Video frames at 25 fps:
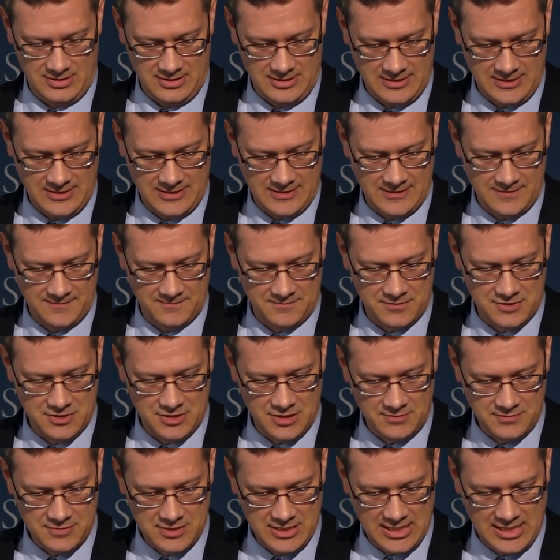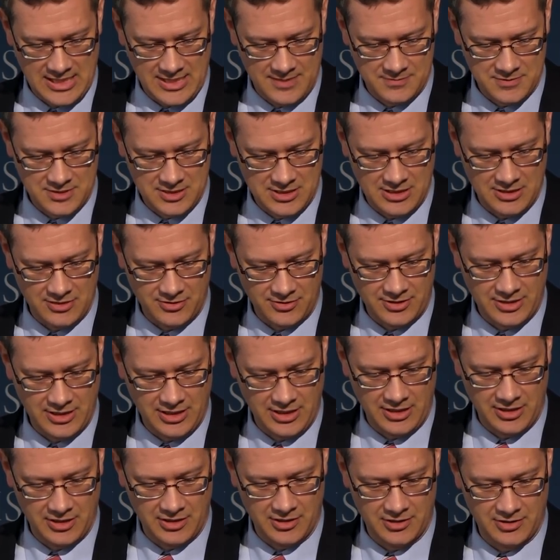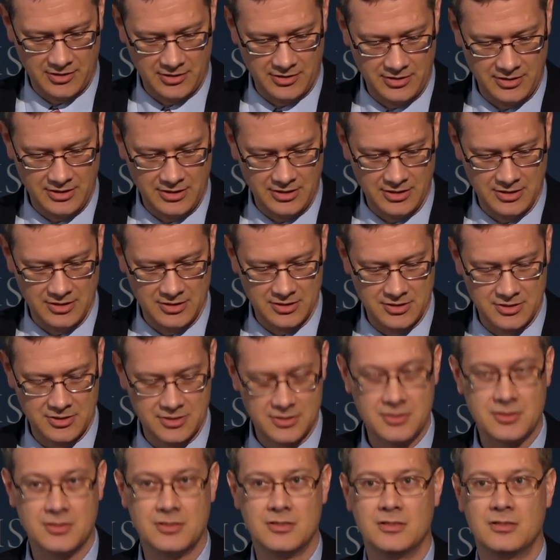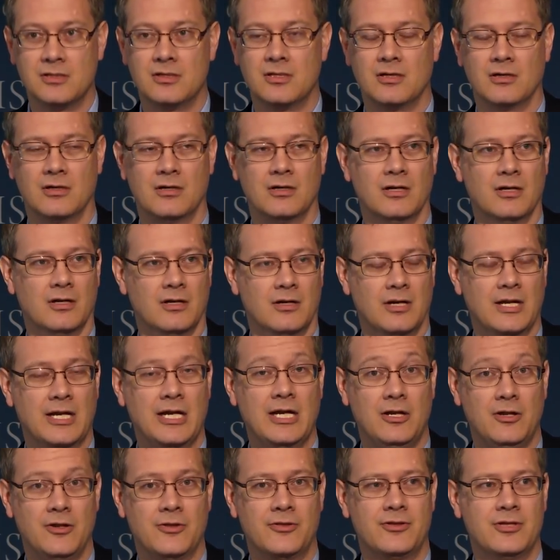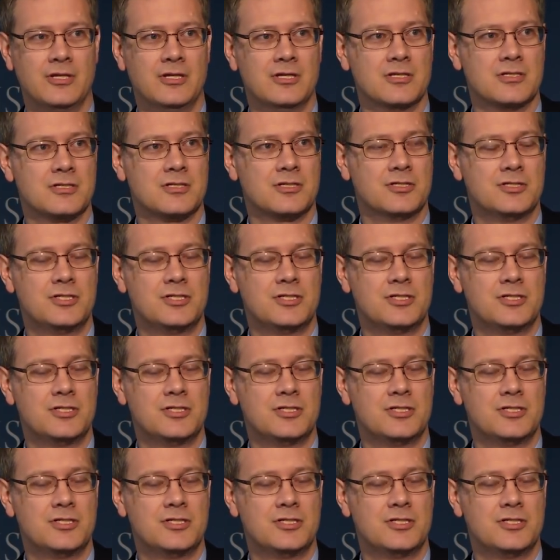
sometimes uh, sometimes healthcare is or, health is